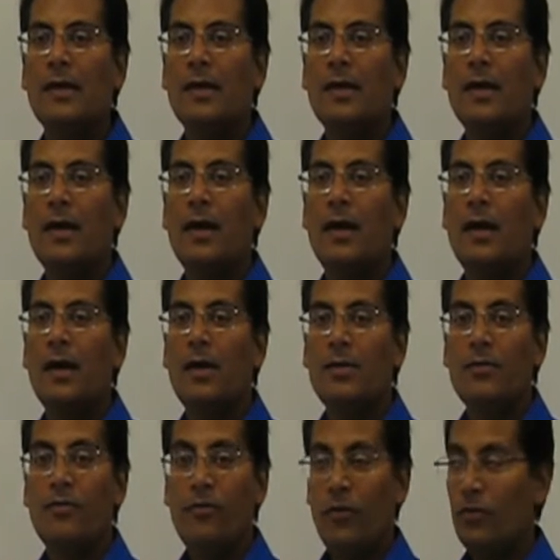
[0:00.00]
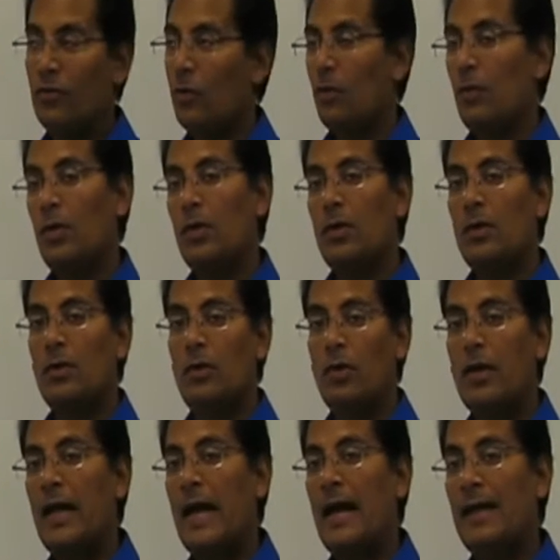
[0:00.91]
The first one we're going to
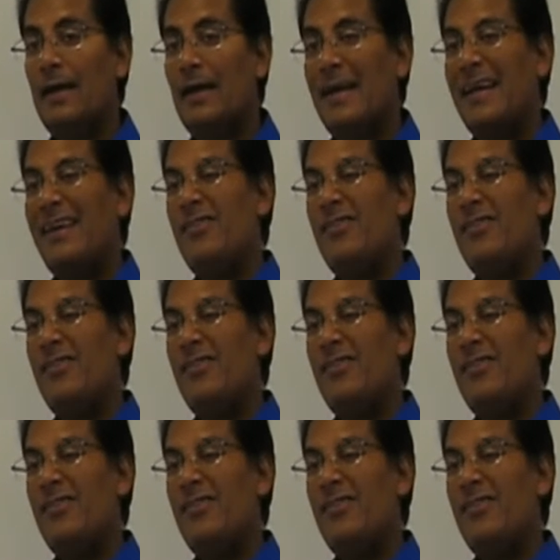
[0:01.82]
look at